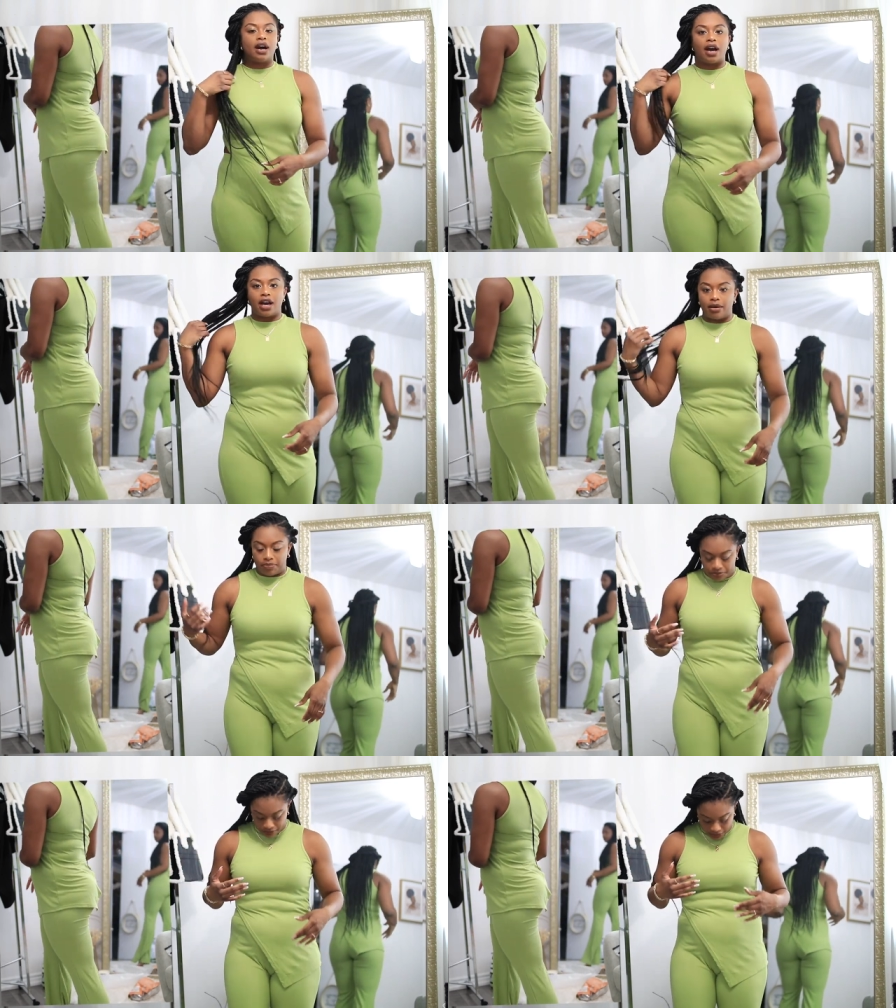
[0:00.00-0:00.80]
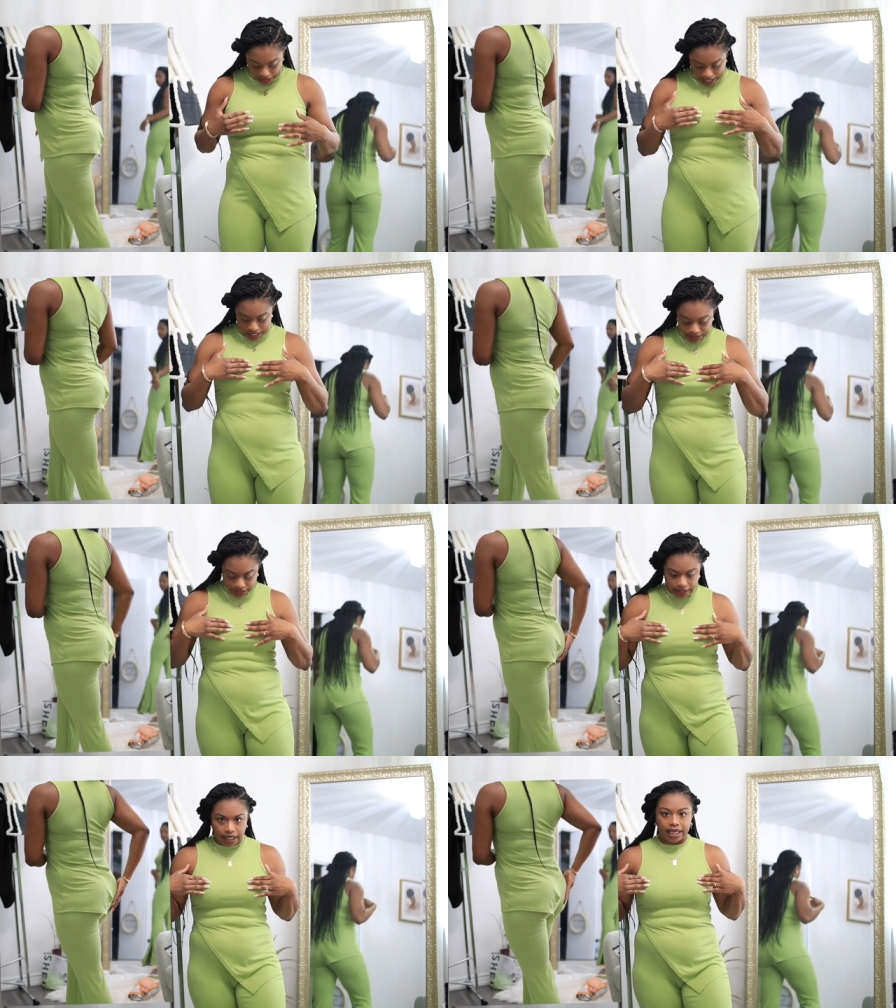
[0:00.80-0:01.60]
Um, it is
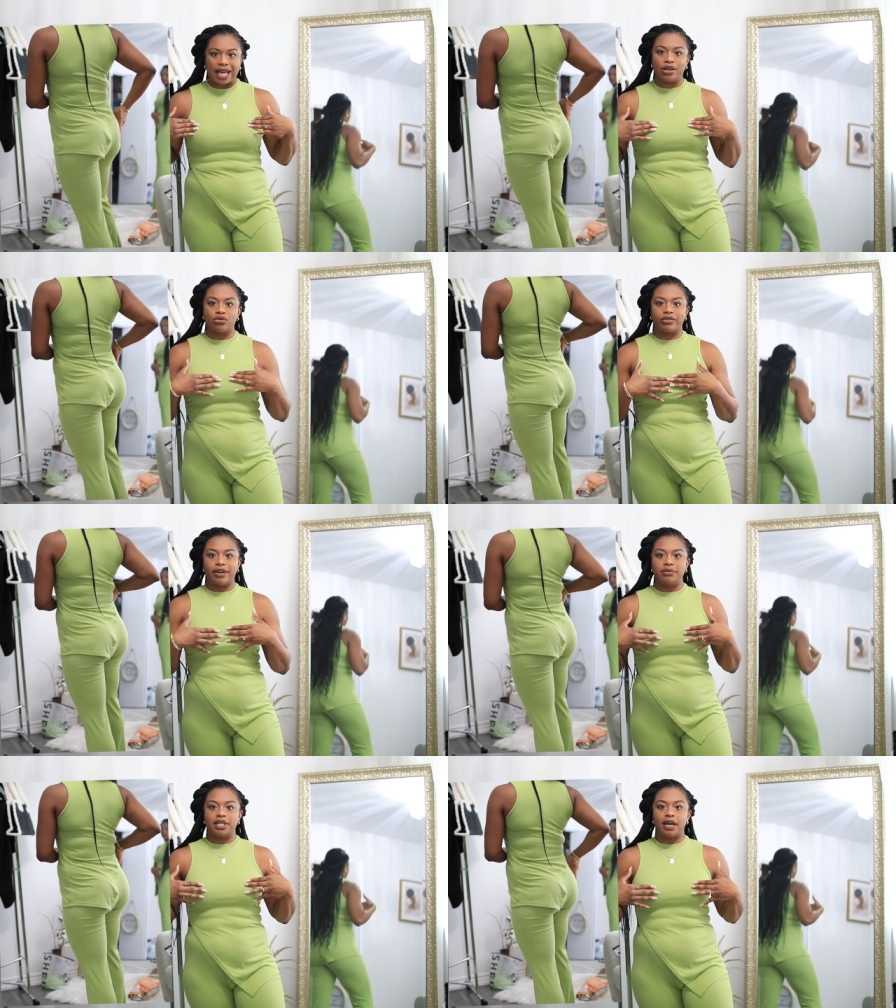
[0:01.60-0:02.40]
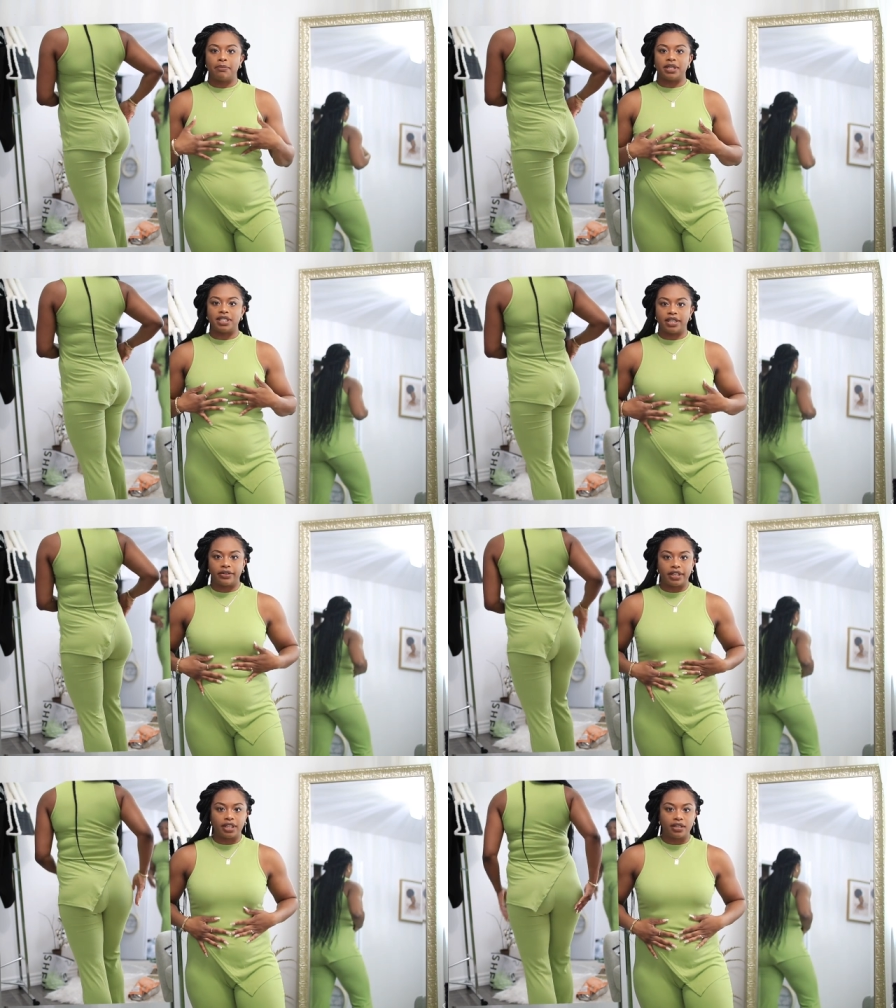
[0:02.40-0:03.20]
in like a ribbed
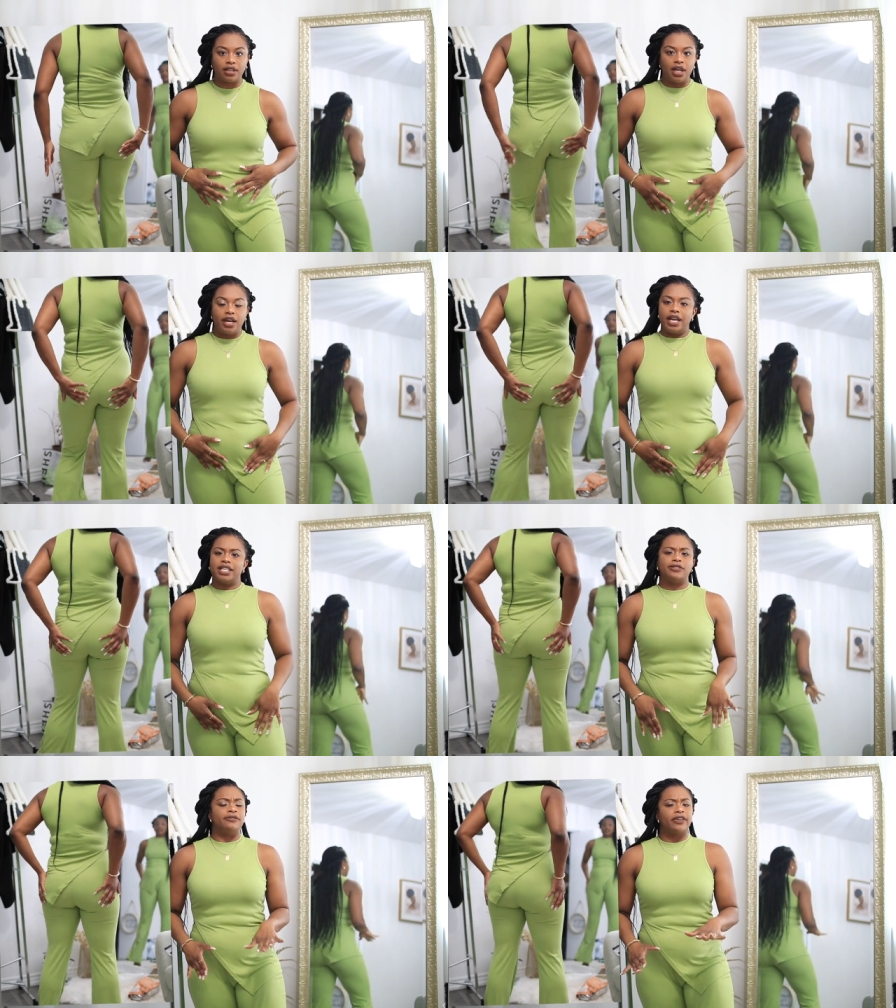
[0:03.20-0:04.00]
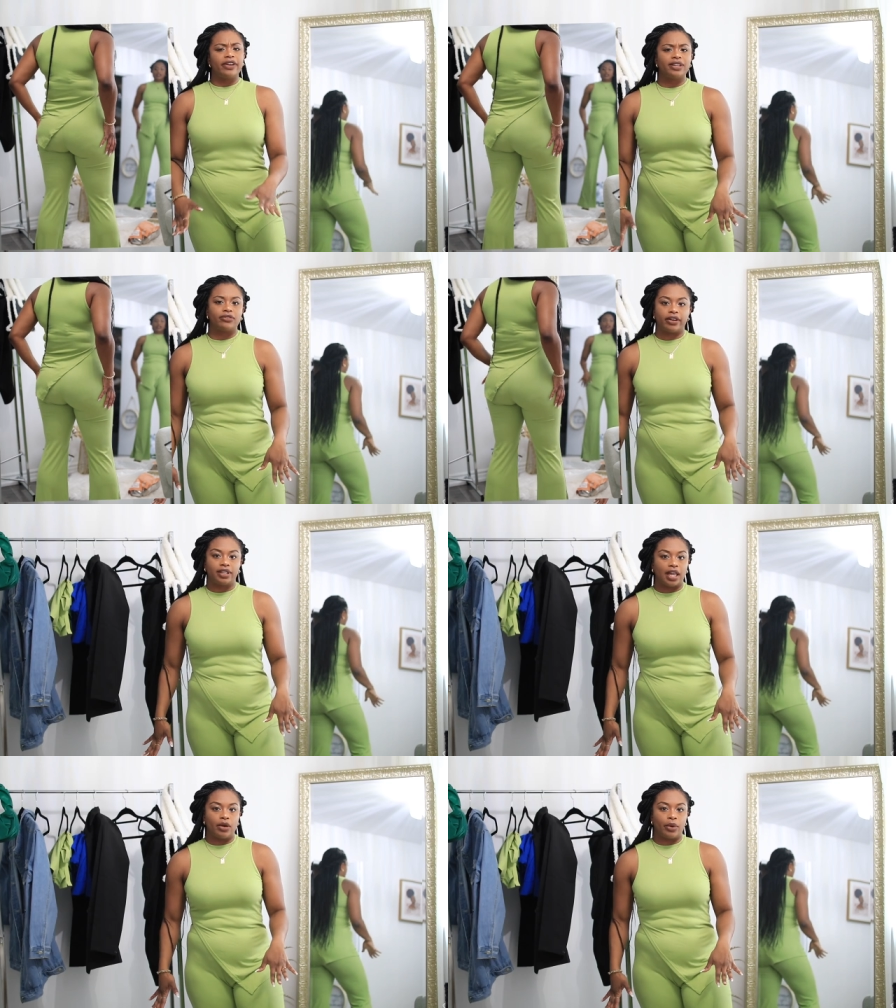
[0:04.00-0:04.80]
material. It's very, very
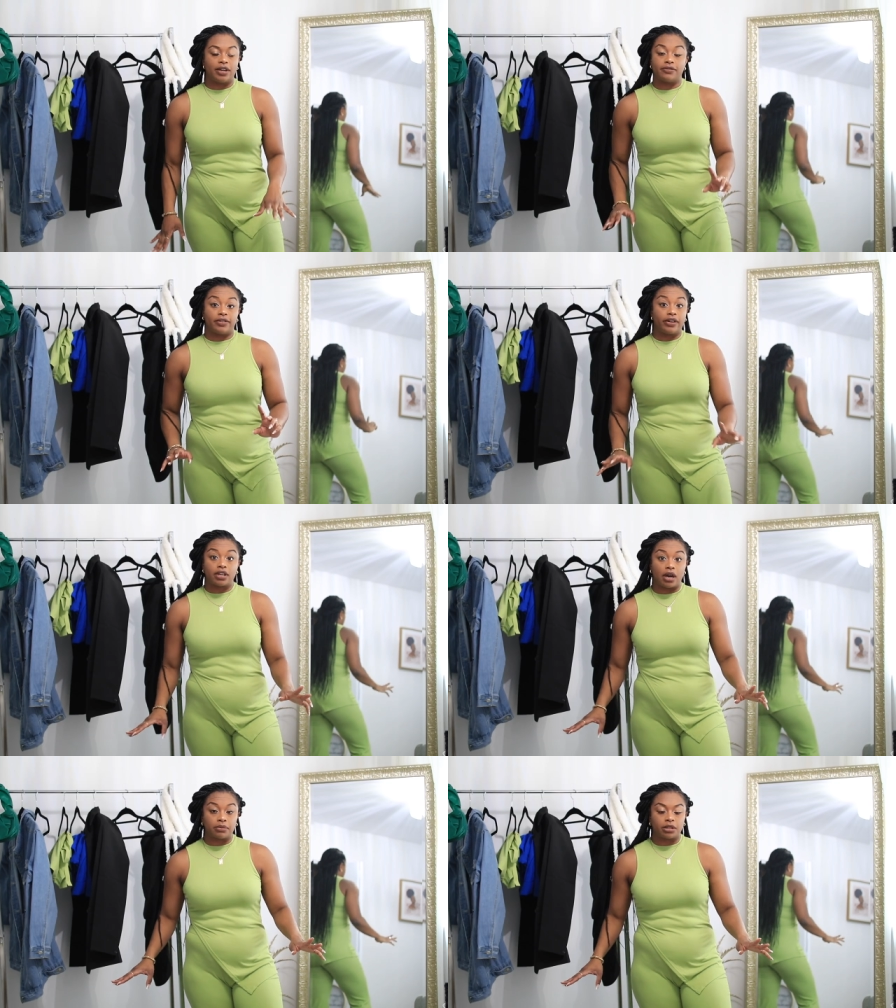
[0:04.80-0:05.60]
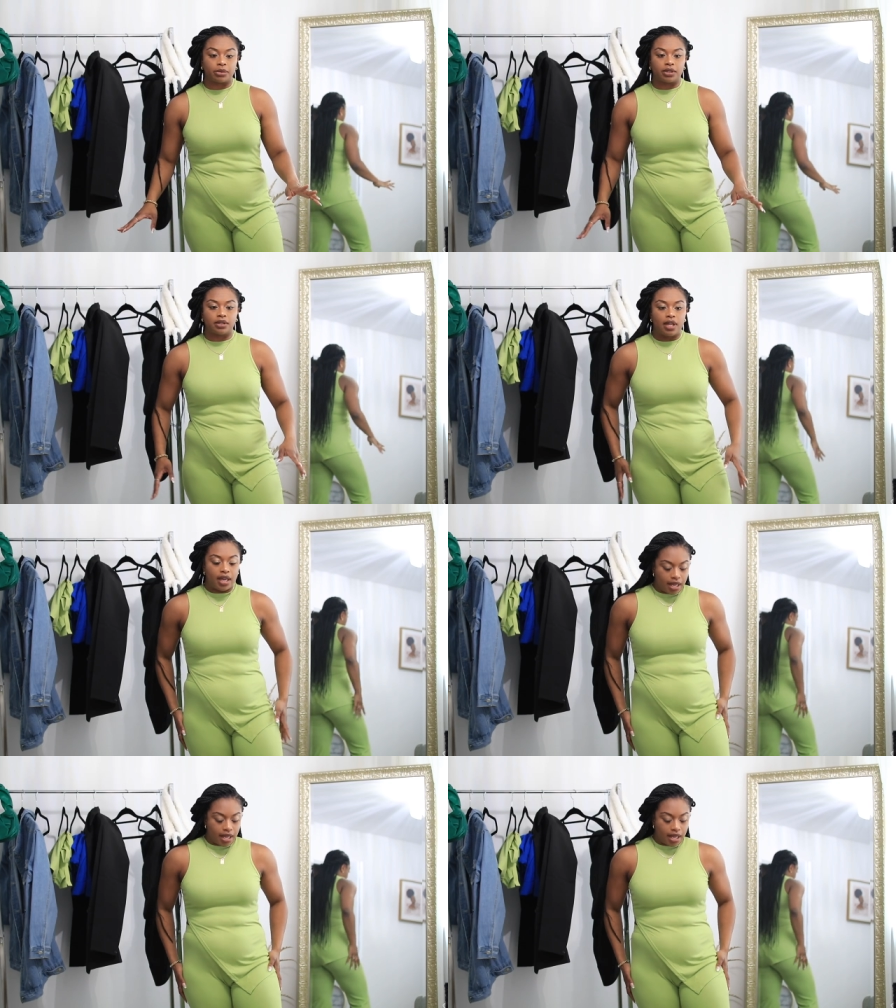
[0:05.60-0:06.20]
lightweight, very comfortable.